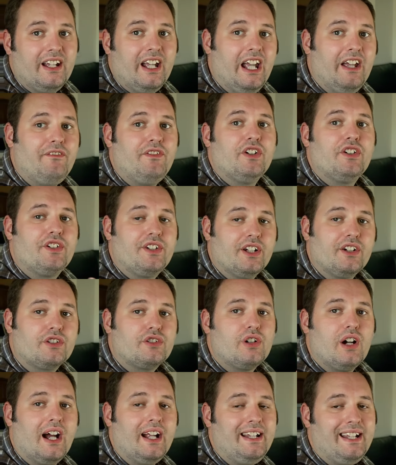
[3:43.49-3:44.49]
if you're still
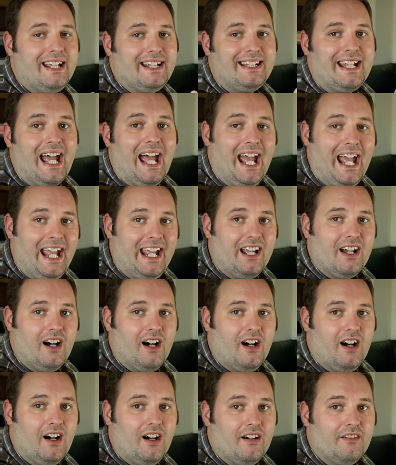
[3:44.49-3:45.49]
trying to get the hang
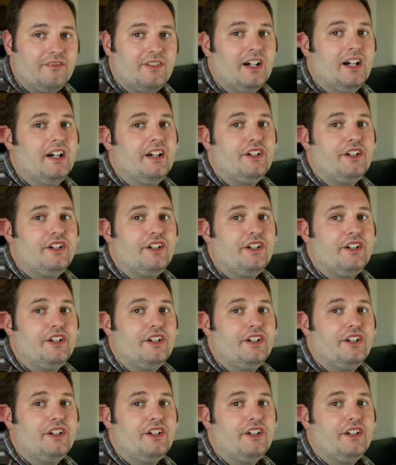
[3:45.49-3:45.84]
of